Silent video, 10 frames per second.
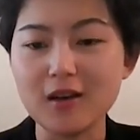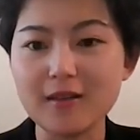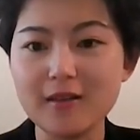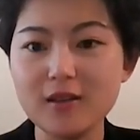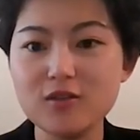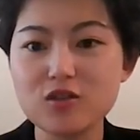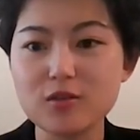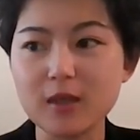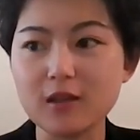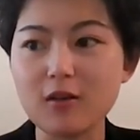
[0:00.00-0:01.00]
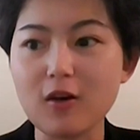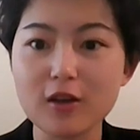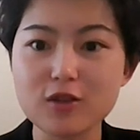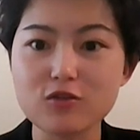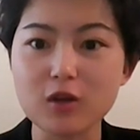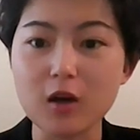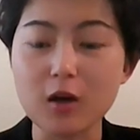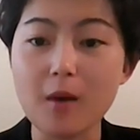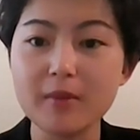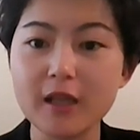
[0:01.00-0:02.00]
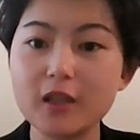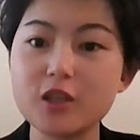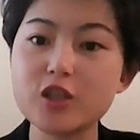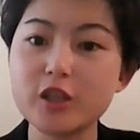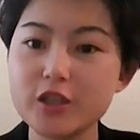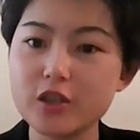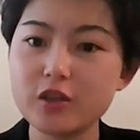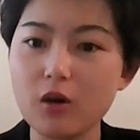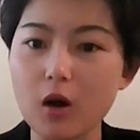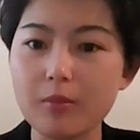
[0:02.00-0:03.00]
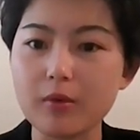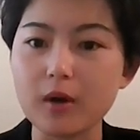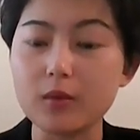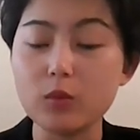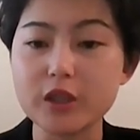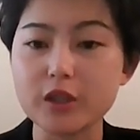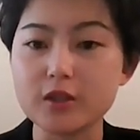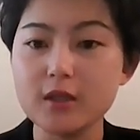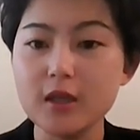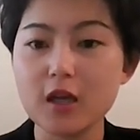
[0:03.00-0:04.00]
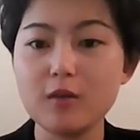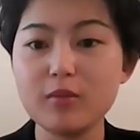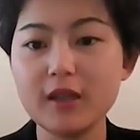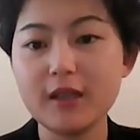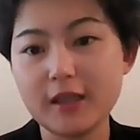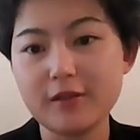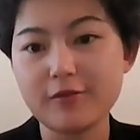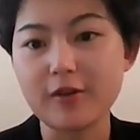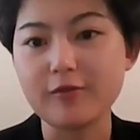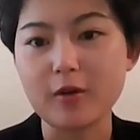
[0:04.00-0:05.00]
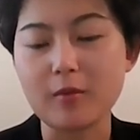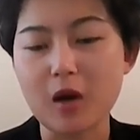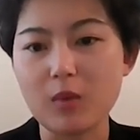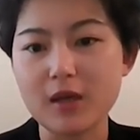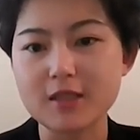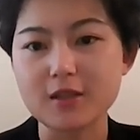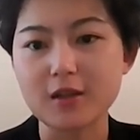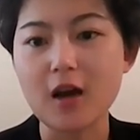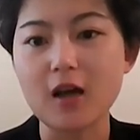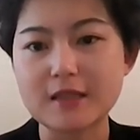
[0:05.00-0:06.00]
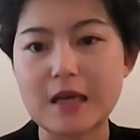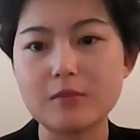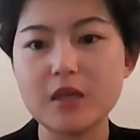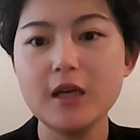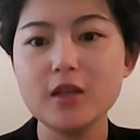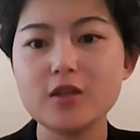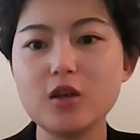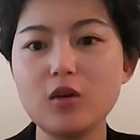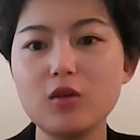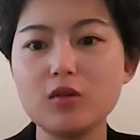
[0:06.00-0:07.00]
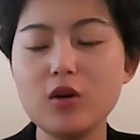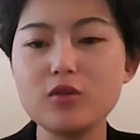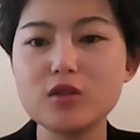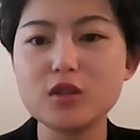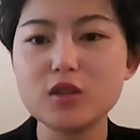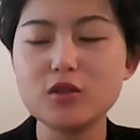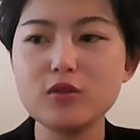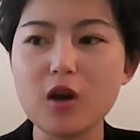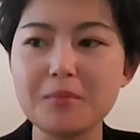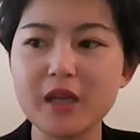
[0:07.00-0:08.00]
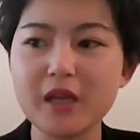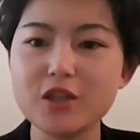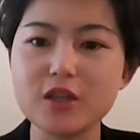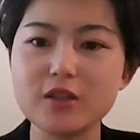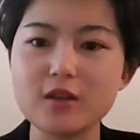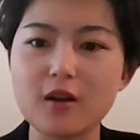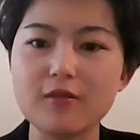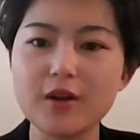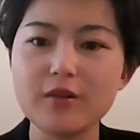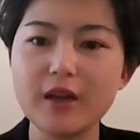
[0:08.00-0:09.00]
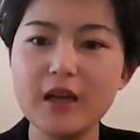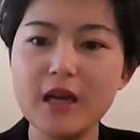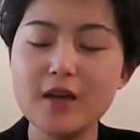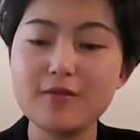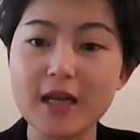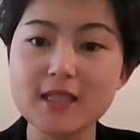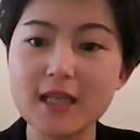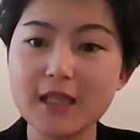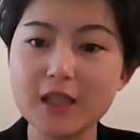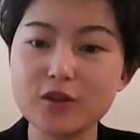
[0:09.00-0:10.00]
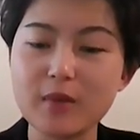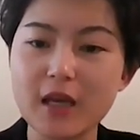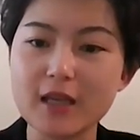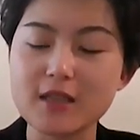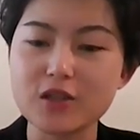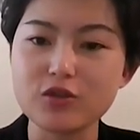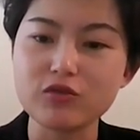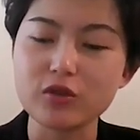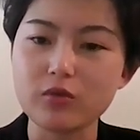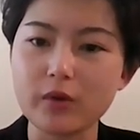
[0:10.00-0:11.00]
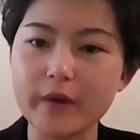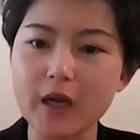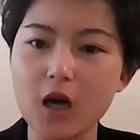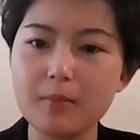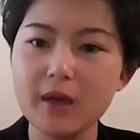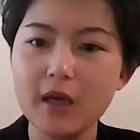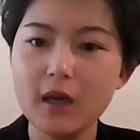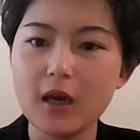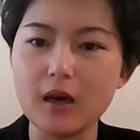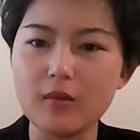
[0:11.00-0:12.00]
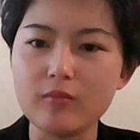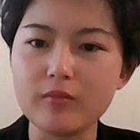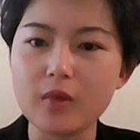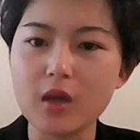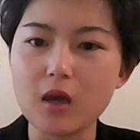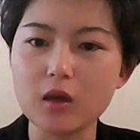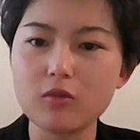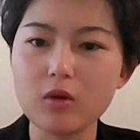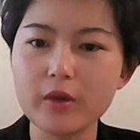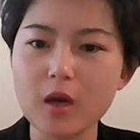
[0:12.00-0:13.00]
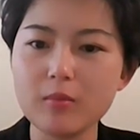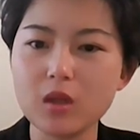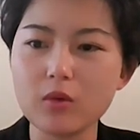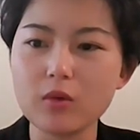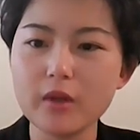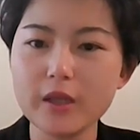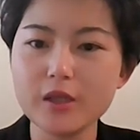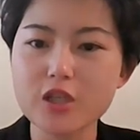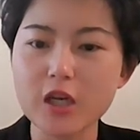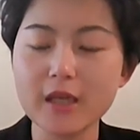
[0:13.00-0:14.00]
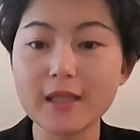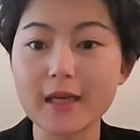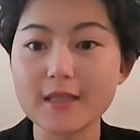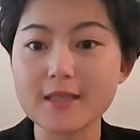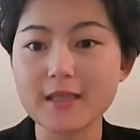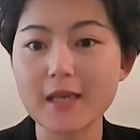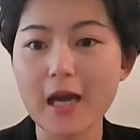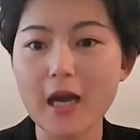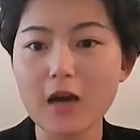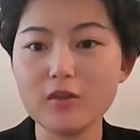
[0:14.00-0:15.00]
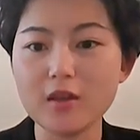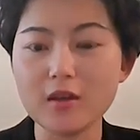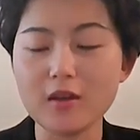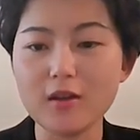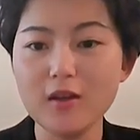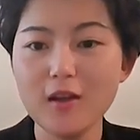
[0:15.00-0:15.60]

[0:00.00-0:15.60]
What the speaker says: instrument orchestra accompanying the traditional opera, which is completely different from our Western concept. So those two combinations are very fascinating to me as a children growing up. Growing up locally in China, I see how the